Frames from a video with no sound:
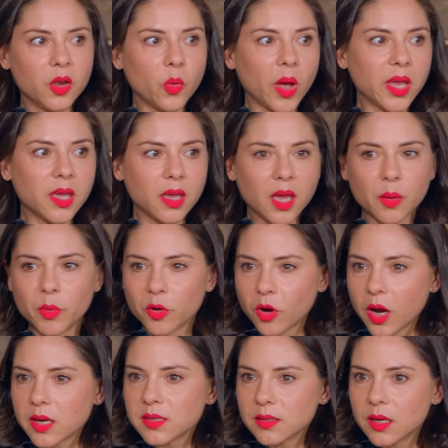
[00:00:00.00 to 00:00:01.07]
know, I can come
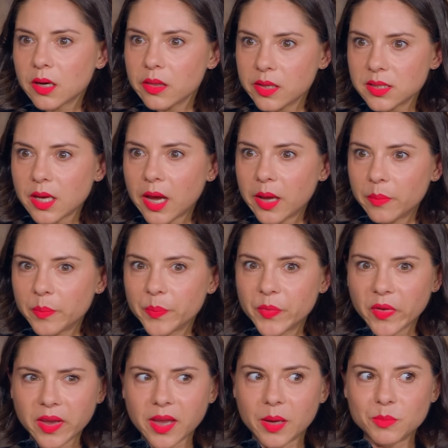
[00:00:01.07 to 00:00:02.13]
across a lot of the times
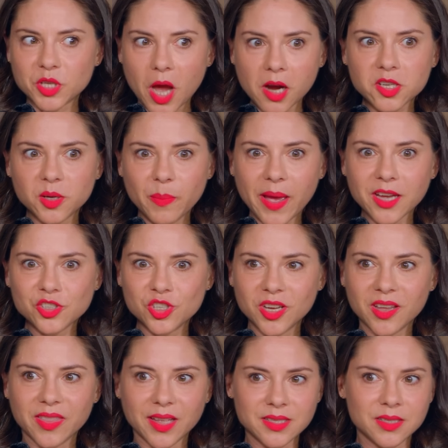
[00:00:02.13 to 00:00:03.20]
like I'm doctor bashing,
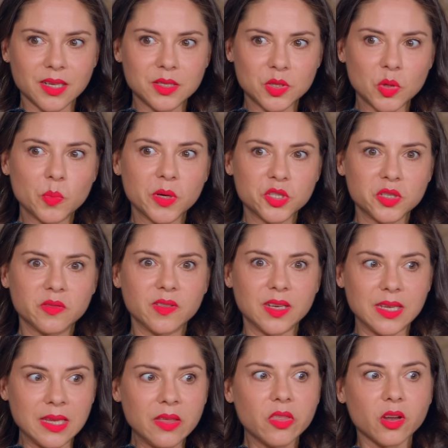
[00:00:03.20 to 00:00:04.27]
and that's not so much of it
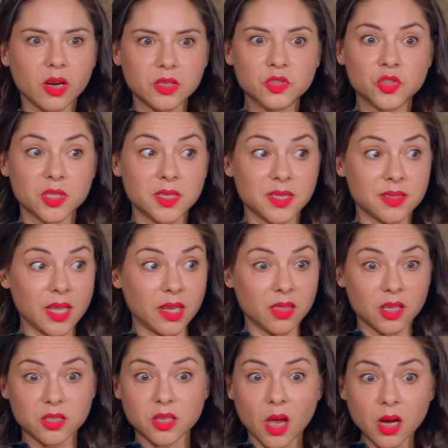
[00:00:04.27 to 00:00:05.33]
either. It's just like
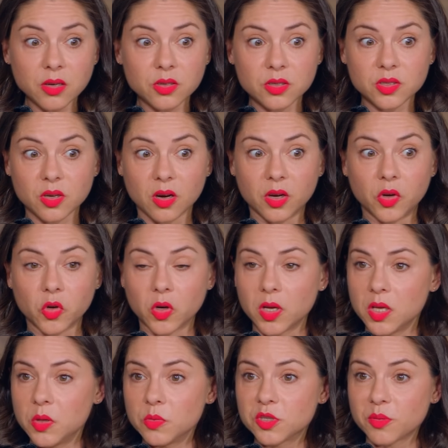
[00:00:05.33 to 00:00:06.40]
the doctors are under a
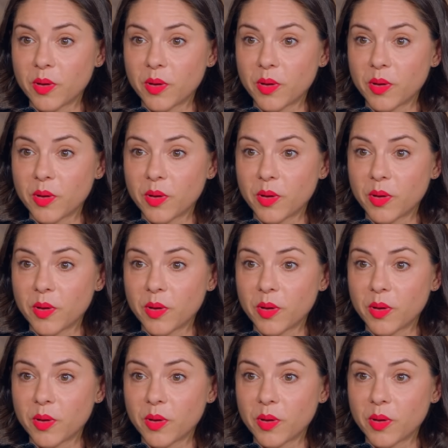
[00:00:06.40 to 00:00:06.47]
huge